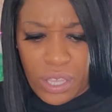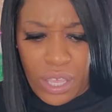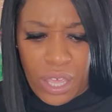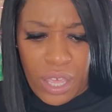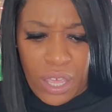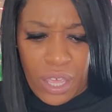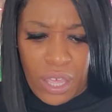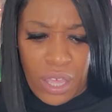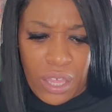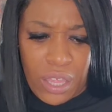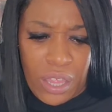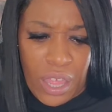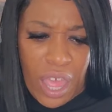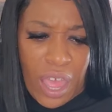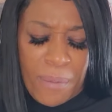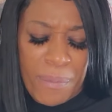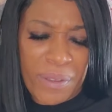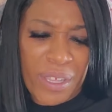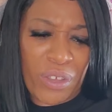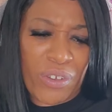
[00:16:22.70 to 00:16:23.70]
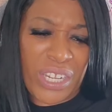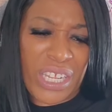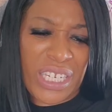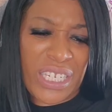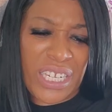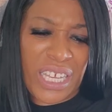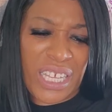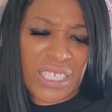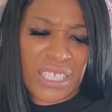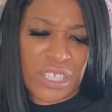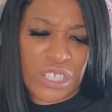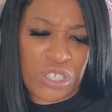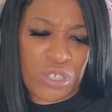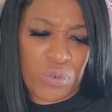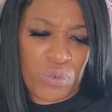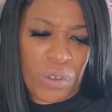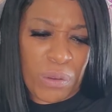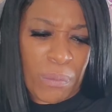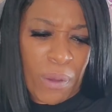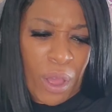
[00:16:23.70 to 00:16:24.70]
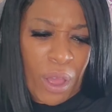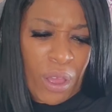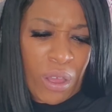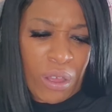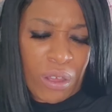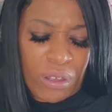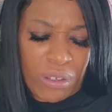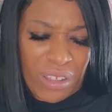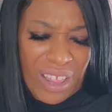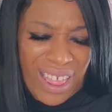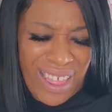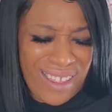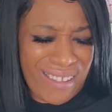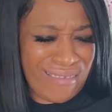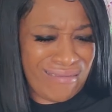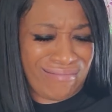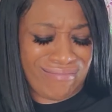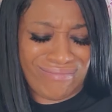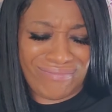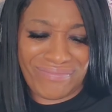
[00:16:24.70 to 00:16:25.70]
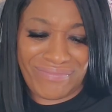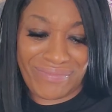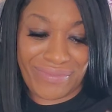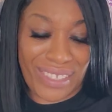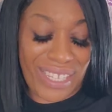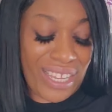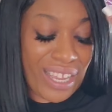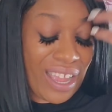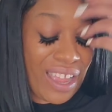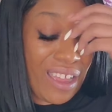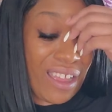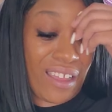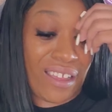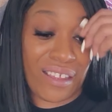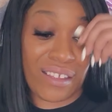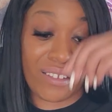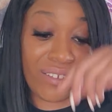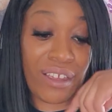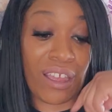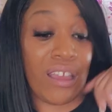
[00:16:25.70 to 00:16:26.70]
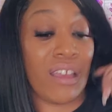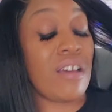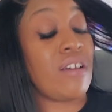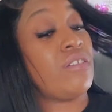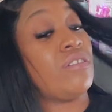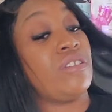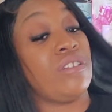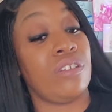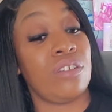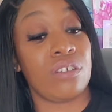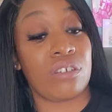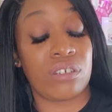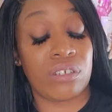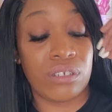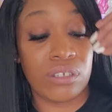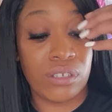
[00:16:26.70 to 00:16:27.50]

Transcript: Yeah, I'm hearing he does it to them all. Ah, y'all look.